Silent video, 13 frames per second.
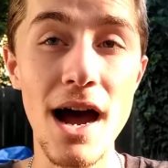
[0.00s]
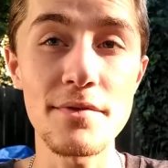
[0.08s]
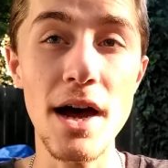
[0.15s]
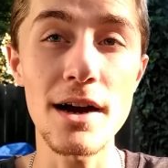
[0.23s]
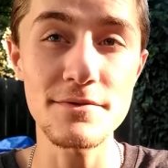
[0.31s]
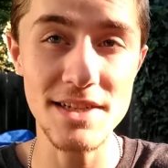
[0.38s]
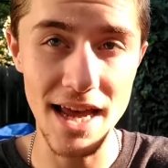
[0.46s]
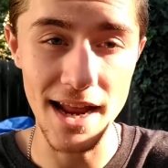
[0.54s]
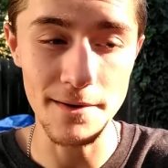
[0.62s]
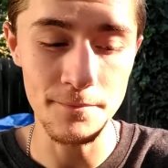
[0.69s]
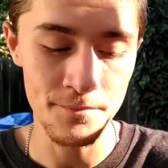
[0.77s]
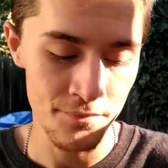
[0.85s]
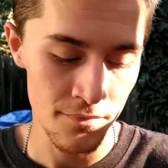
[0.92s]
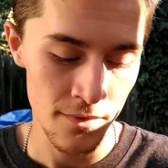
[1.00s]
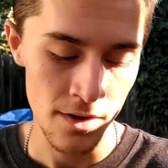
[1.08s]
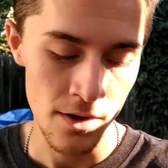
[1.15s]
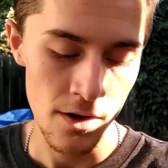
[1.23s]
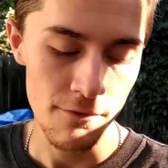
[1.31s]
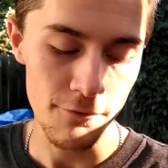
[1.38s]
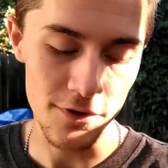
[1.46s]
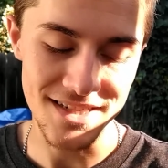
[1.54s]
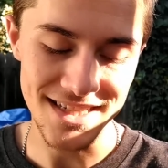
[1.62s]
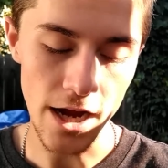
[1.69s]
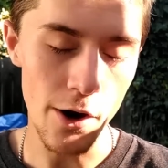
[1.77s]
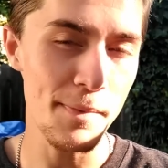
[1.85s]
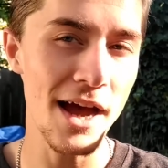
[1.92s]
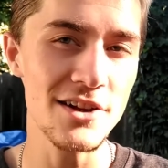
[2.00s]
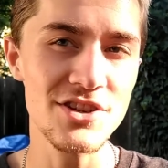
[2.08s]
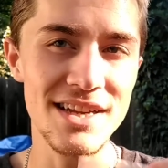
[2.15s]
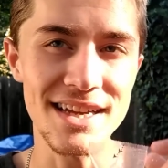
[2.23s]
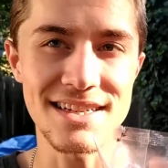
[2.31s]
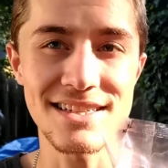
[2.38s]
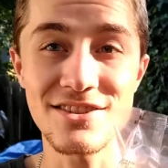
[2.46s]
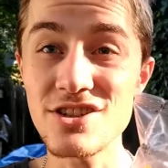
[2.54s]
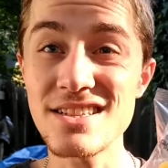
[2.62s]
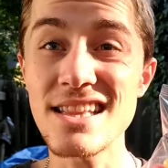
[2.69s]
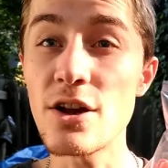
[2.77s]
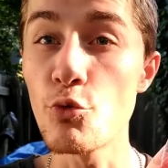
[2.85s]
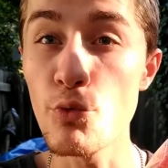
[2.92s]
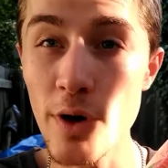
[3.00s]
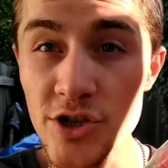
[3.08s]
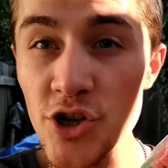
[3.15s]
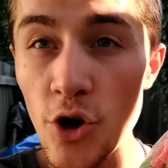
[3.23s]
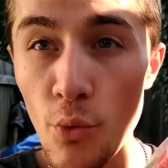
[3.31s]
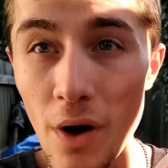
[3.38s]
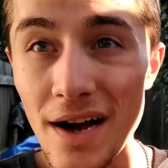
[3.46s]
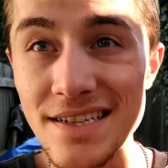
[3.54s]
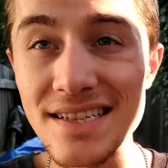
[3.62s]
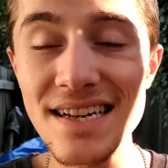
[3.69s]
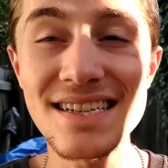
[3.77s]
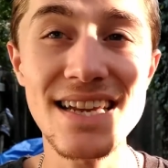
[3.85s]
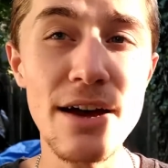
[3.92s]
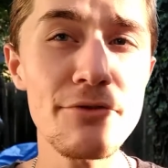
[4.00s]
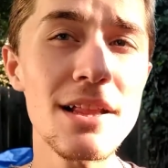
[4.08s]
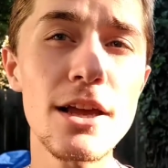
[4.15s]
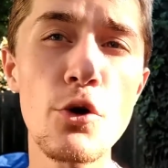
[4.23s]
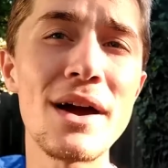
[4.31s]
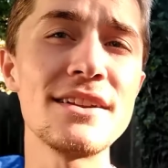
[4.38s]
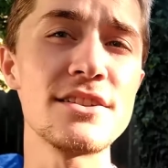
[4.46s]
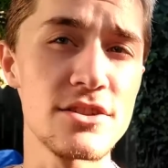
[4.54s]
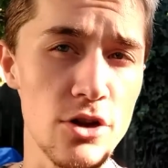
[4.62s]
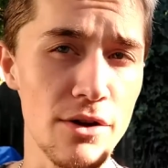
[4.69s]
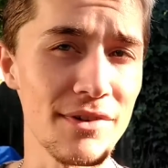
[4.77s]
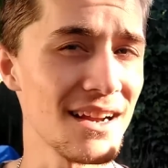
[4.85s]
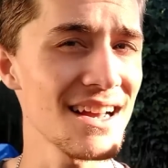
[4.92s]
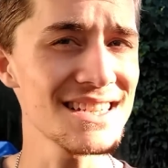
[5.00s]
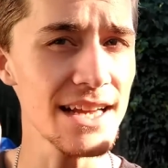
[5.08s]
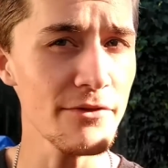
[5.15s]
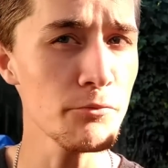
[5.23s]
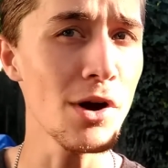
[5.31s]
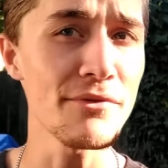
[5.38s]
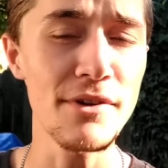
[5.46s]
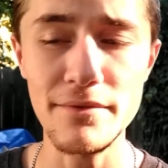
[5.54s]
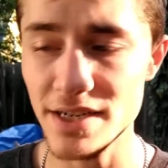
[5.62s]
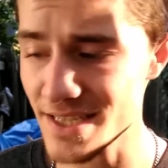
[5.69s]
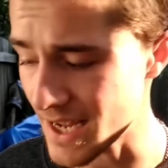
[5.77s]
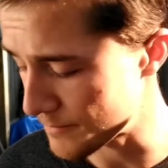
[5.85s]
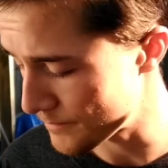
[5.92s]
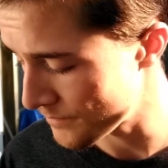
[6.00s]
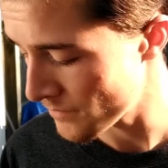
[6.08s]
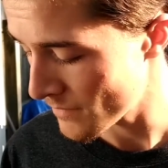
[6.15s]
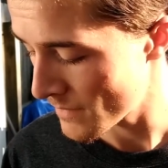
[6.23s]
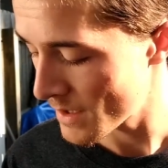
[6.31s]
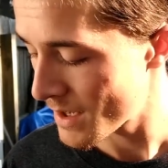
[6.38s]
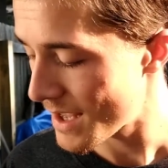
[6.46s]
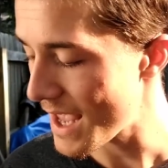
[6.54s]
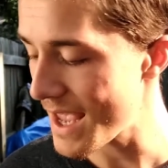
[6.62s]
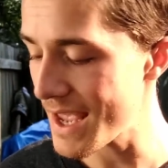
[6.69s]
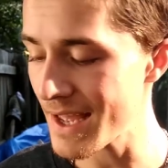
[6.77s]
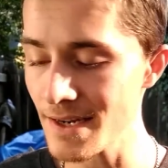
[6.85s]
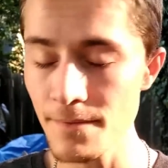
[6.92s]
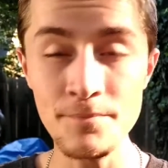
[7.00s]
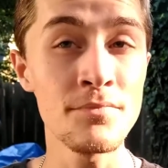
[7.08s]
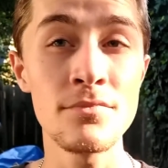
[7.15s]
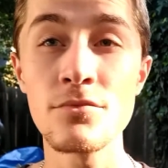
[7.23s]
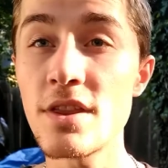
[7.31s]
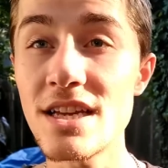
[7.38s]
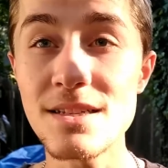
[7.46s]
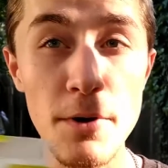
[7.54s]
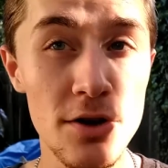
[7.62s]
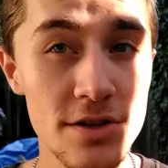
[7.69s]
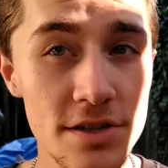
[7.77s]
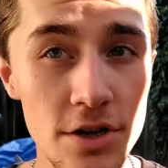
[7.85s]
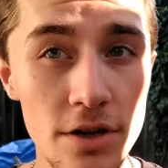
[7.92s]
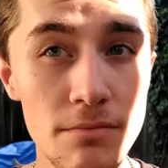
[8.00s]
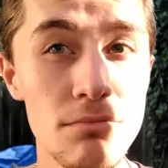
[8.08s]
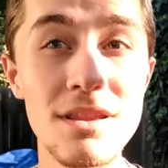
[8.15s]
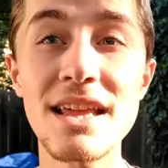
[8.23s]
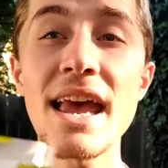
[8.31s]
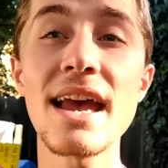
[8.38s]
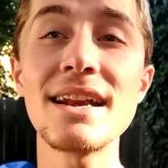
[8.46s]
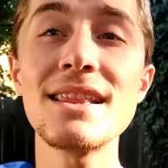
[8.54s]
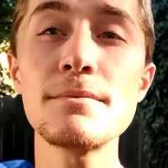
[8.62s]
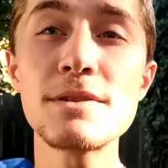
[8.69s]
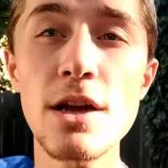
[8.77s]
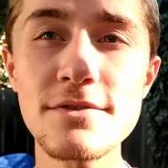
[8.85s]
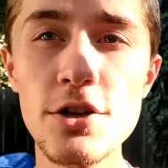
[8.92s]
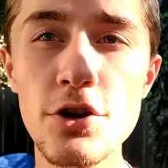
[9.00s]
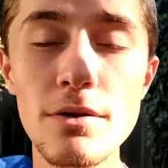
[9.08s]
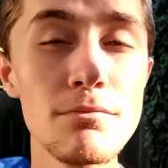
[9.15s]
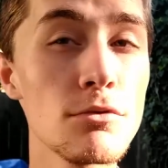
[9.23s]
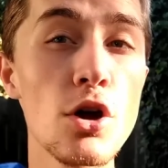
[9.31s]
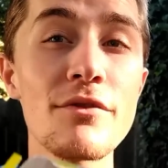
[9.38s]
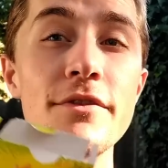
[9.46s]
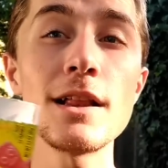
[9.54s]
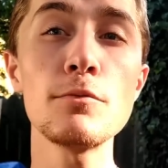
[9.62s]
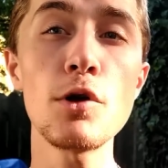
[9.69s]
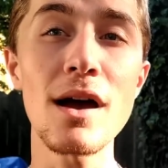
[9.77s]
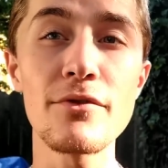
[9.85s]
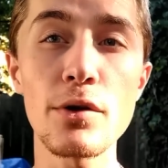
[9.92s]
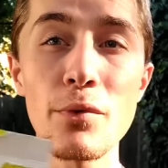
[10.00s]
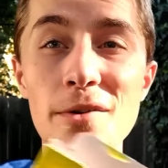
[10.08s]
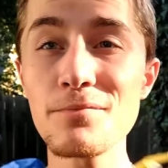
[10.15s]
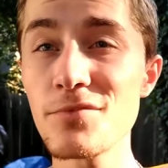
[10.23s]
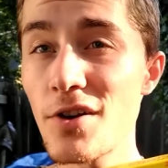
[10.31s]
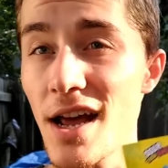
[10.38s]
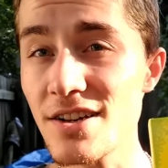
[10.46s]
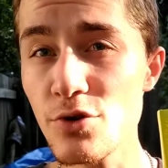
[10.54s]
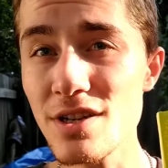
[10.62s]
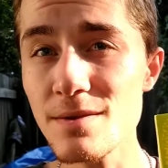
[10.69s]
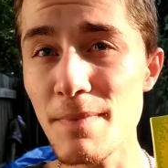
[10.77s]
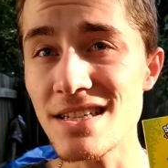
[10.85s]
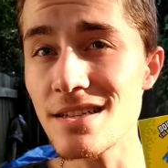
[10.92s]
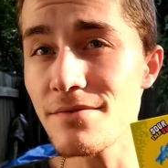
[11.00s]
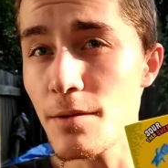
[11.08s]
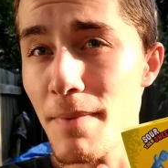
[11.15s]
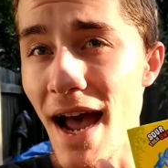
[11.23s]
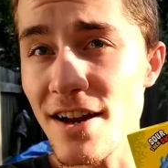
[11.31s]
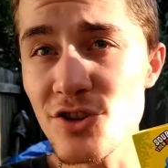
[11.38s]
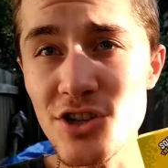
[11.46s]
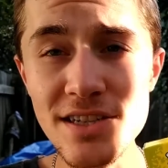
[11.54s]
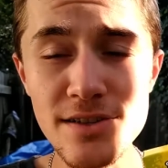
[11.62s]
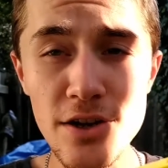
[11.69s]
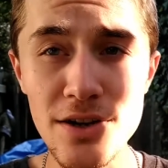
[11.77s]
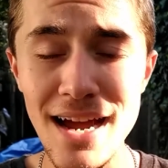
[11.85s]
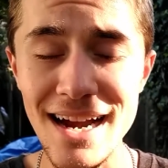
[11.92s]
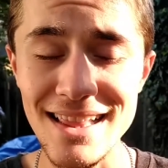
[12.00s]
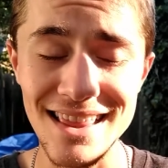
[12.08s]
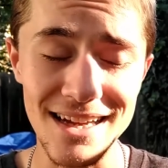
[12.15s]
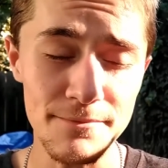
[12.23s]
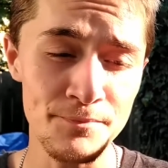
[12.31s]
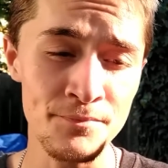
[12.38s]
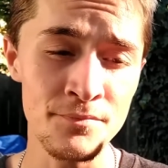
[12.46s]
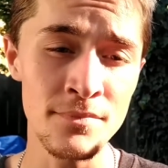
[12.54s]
out of 10 for the Sour Patch Kids, just the original ones, is definitely quite deserving. A 7.5 out of 10. And the experience is good. The candy themselves are good. They're available everywhere. They're not too expensive. The packaging is good kind of thing.